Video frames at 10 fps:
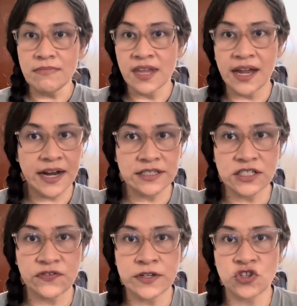I had
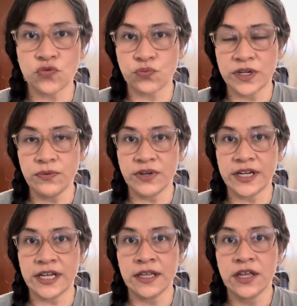just finished
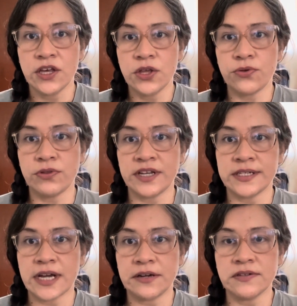rereading through the
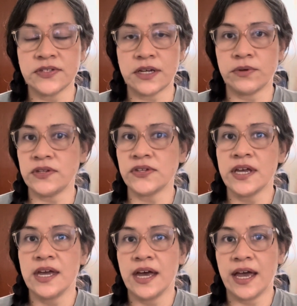entire series.
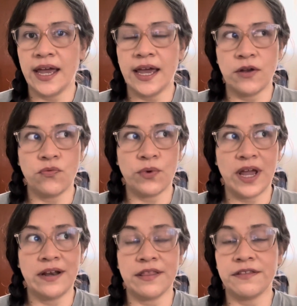I had
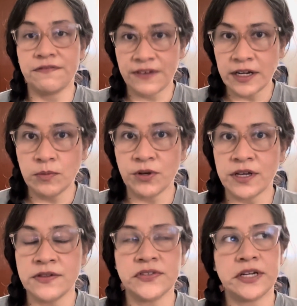read the final book in
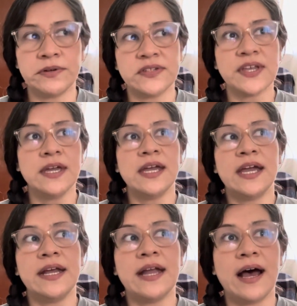the series,
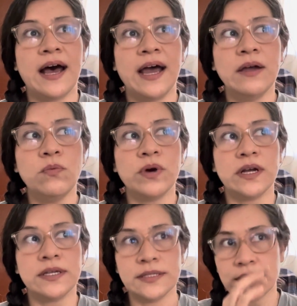and I
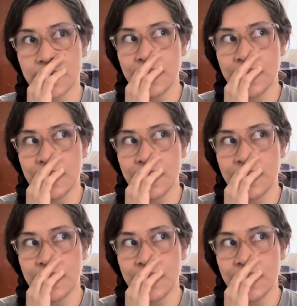was